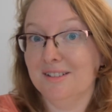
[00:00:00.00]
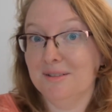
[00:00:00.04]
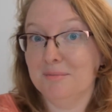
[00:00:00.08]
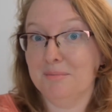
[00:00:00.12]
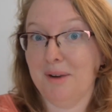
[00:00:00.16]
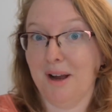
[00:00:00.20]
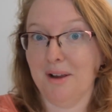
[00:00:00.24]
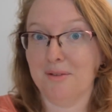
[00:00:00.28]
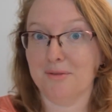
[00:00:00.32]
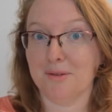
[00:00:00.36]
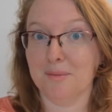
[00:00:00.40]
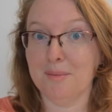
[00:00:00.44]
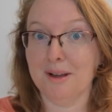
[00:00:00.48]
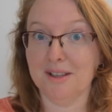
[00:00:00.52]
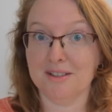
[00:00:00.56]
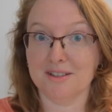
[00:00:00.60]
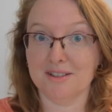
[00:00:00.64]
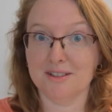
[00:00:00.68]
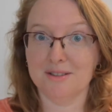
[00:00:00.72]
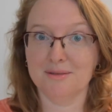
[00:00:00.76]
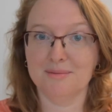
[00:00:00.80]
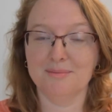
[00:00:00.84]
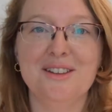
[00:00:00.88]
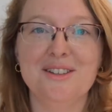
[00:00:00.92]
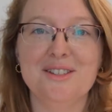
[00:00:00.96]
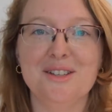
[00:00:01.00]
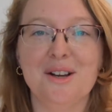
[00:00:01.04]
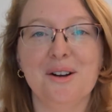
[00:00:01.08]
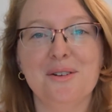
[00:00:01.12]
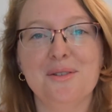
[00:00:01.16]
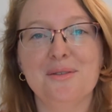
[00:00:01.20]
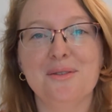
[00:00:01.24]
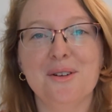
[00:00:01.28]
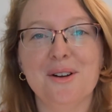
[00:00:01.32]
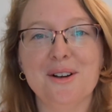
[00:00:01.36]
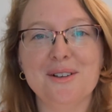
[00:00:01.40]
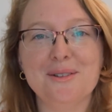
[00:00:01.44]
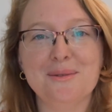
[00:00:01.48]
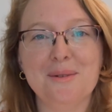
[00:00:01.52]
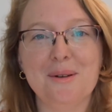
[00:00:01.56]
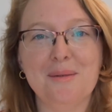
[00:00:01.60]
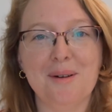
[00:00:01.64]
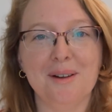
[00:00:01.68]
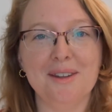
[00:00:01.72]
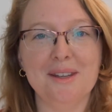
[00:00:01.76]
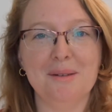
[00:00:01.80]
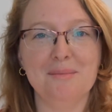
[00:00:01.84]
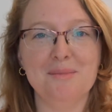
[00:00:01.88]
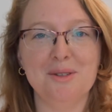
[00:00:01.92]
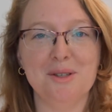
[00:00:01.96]
buy from us. So first we
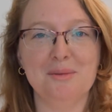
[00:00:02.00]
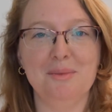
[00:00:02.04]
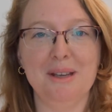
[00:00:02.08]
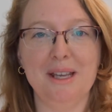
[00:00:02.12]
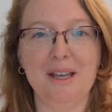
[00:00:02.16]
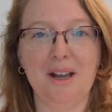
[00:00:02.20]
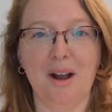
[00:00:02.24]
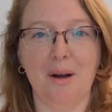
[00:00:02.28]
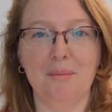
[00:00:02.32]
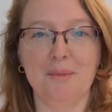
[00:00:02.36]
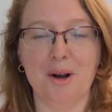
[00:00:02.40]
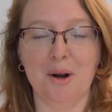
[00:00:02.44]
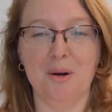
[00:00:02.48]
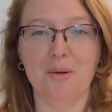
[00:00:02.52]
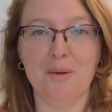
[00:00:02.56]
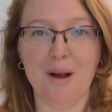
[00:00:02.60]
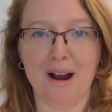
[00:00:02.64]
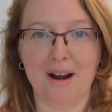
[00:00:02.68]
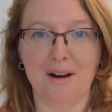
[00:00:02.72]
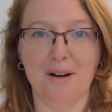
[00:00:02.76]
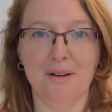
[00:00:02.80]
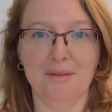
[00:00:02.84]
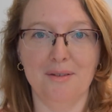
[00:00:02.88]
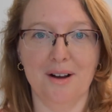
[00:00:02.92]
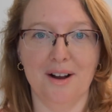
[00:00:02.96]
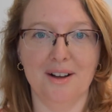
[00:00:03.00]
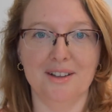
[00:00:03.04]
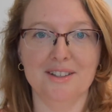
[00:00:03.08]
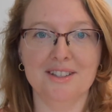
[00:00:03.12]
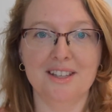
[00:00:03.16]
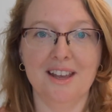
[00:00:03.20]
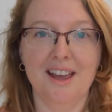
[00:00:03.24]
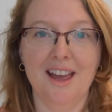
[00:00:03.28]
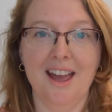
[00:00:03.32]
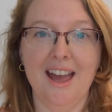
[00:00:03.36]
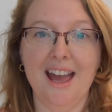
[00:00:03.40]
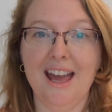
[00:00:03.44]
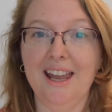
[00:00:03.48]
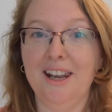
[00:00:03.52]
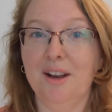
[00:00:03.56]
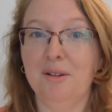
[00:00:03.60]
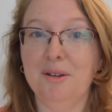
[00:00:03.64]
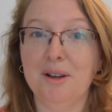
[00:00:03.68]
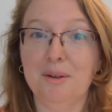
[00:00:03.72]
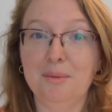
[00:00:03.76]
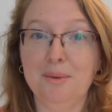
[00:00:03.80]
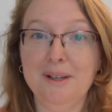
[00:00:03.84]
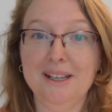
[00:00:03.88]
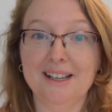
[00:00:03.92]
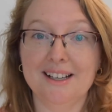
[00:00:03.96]
want them to become aware of us and know
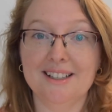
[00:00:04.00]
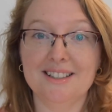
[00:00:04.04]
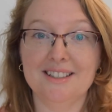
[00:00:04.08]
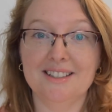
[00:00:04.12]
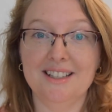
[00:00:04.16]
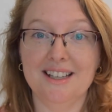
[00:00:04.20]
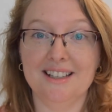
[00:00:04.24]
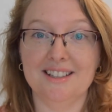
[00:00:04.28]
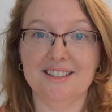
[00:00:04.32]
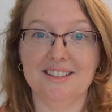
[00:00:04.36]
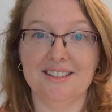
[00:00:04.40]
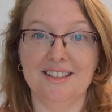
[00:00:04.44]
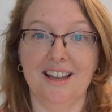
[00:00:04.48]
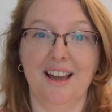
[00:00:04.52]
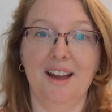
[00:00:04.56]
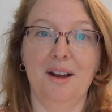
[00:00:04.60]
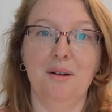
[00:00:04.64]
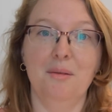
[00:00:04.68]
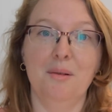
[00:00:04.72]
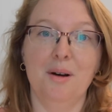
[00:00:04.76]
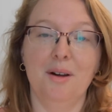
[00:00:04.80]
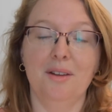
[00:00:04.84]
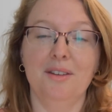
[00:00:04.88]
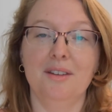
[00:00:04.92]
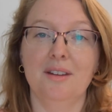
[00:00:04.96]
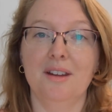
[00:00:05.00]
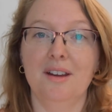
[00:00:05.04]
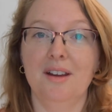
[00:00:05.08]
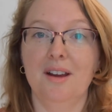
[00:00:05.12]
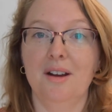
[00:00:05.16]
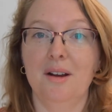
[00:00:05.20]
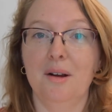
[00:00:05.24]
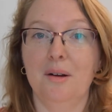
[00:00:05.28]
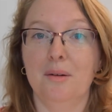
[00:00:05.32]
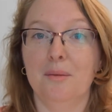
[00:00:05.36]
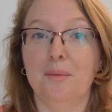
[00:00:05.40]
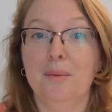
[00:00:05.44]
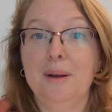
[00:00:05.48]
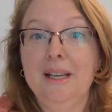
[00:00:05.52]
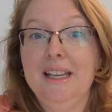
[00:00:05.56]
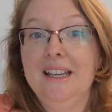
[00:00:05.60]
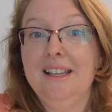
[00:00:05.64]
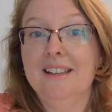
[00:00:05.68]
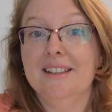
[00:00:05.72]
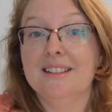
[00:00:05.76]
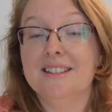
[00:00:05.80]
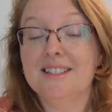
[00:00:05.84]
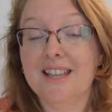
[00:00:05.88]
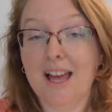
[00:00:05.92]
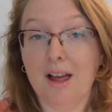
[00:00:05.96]
that we exist and what
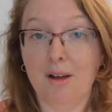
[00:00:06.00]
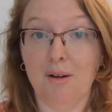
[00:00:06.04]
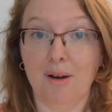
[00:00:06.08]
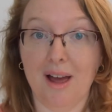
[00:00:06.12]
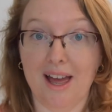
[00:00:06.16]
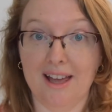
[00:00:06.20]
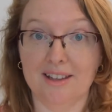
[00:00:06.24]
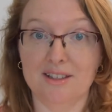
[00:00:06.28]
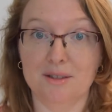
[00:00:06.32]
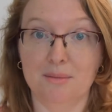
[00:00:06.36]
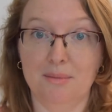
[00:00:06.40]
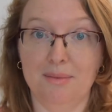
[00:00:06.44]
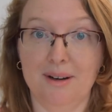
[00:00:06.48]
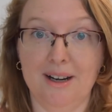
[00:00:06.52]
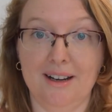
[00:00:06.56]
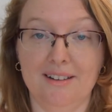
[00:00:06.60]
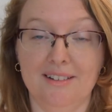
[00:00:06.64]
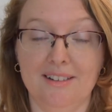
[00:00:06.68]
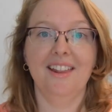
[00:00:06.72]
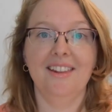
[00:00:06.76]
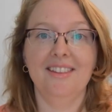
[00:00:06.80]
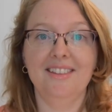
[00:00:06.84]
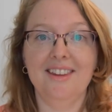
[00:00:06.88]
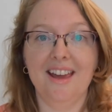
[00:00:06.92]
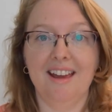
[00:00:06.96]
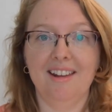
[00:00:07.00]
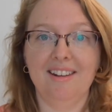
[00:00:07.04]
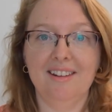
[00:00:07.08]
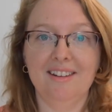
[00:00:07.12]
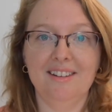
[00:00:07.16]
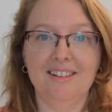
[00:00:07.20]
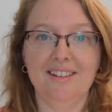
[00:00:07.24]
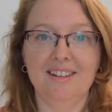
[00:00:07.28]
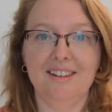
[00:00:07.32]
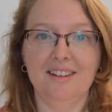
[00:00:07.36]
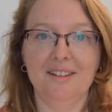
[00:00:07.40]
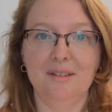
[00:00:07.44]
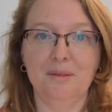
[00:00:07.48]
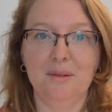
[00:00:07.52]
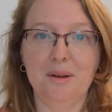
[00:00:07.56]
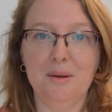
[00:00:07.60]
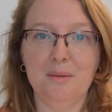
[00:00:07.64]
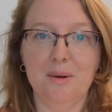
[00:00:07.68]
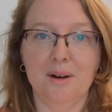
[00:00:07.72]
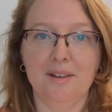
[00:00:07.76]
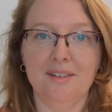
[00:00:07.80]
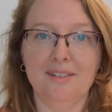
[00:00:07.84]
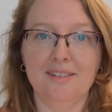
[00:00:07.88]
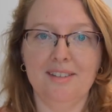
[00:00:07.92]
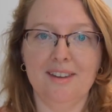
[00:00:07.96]
we sell as a brand. Then we
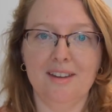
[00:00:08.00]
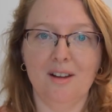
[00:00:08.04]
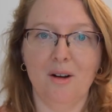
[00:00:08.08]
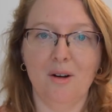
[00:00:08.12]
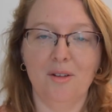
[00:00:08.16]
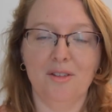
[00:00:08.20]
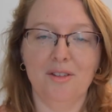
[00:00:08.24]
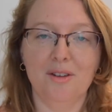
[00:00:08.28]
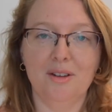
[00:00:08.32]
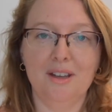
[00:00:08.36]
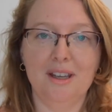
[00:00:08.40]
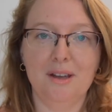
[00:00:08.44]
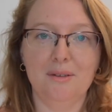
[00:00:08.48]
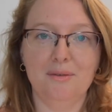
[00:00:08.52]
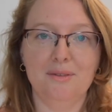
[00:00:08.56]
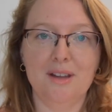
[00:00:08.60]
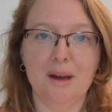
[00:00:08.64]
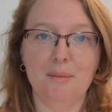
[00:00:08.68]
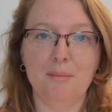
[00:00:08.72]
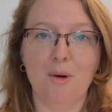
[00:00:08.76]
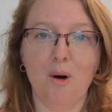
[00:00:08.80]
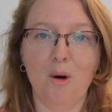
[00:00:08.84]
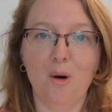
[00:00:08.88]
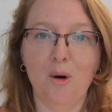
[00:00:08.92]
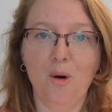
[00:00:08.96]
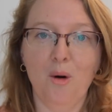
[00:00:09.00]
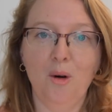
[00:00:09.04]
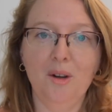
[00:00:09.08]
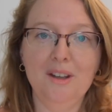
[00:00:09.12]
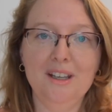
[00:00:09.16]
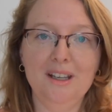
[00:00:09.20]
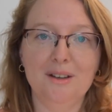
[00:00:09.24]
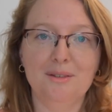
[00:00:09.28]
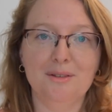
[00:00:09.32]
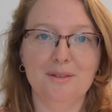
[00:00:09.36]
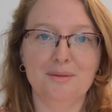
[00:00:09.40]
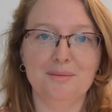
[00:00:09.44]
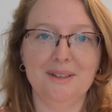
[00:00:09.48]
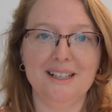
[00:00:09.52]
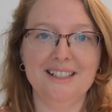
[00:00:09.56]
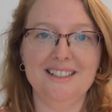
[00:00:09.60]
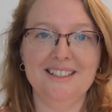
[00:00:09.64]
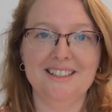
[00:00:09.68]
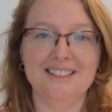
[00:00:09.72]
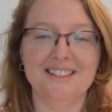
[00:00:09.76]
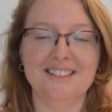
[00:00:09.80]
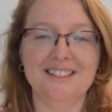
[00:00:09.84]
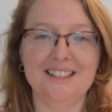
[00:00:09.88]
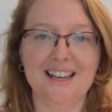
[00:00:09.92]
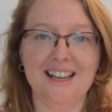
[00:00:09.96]
want to give them all the
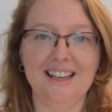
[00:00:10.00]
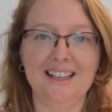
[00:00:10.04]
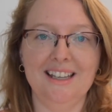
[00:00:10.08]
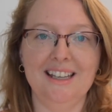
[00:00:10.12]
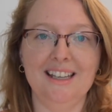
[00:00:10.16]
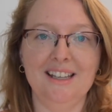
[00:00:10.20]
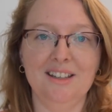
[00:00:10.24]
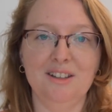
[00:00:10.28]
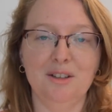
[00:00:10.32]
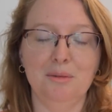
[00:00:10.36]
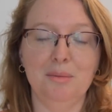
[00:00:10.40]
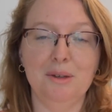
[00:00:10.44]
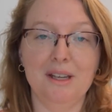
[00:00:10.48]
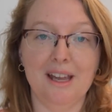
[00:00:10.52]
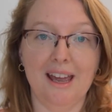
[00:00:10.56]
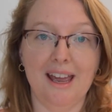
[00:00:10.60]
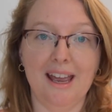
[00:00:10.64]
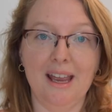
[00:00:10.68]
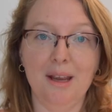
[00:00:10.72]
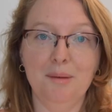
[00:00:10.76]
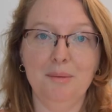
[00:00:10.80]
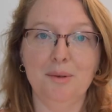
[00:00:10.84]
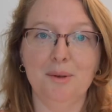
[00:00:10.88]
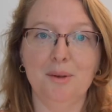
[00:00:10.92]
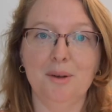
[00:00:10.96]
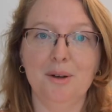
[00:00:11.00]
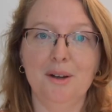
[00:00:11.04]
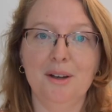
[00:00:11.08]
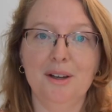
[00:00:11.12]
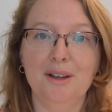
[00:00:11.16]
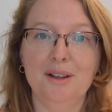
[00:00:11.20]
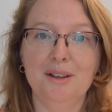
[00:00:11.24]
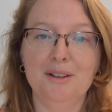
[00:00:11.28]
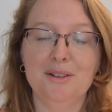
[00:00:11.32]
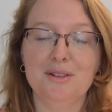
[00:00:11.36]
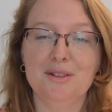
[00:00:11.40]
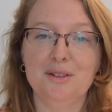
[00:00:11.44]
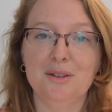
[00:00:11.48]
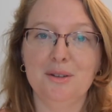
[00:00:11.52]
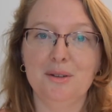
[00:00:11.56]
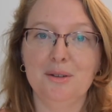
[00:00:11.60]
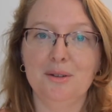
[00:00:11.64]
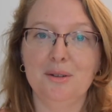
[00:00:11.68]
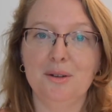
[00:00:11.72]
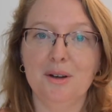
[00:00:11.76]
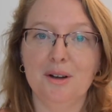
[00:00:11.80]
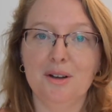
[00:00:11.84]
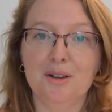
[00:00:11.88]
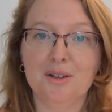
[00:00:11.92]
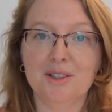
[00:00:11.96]
information they need to be able
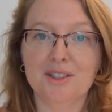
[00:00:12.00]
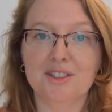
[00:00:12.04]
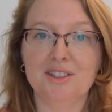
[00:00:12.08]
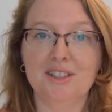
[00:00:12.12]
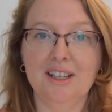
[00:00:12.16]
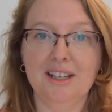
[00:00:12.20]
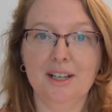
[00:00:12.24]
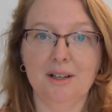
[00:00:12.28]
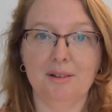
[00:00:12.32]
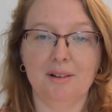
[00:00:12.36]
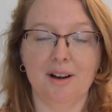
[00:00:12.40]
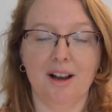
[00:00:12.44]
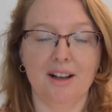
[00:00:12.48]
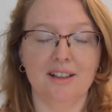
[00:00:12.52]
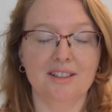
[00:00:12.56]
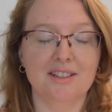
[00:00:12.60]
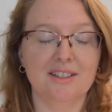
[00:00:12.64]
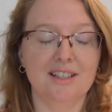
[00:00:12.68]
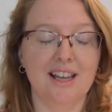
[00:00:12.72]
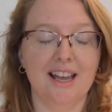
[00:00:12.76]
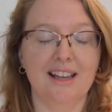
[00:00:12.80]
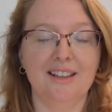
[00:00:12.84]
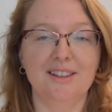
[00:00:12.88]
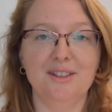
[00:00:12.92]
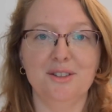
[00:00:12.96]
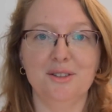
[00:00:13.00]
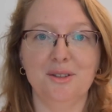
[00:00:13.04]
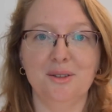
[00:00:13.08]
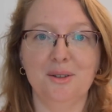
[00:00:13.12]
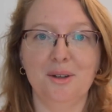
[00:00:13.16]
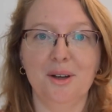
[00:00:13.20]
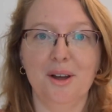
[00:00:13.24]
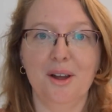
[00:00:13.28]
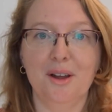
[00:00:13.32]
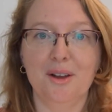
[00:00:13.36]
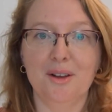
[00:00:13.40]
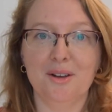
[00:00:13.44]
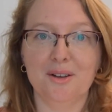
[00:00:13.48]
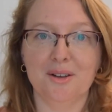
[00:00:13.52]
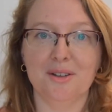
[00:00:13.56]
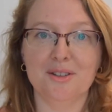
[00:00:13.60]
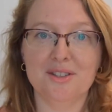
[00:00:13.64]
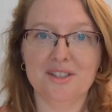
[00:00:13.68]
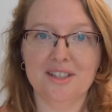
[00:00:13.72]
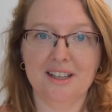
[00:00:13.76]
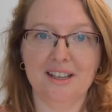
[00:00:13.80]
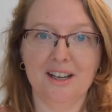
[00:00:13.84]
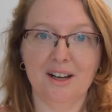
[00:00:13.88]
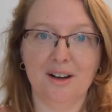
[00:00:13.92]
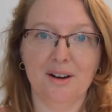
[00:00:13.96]
to consider us and to
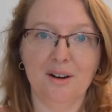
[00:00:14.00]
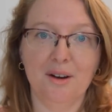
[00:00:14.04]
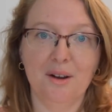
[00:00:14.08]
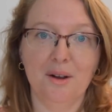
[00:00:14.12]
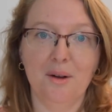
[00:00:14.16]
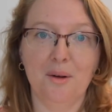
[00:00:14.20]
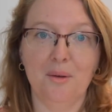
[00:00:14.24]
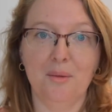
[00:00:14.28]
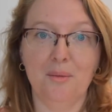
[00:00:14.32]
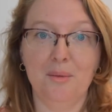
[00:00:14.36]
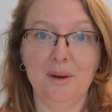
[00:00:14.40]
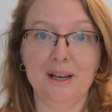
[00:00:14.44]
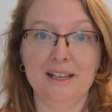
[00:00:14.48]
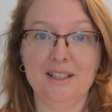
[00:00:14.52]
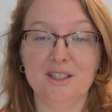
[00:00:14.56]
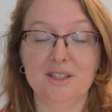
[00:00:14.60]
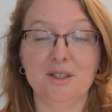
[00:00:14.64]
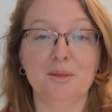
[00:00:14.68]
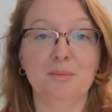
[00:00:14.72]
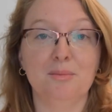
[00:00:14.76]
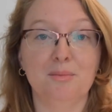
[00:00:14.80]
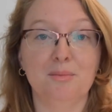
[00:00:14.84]
consider which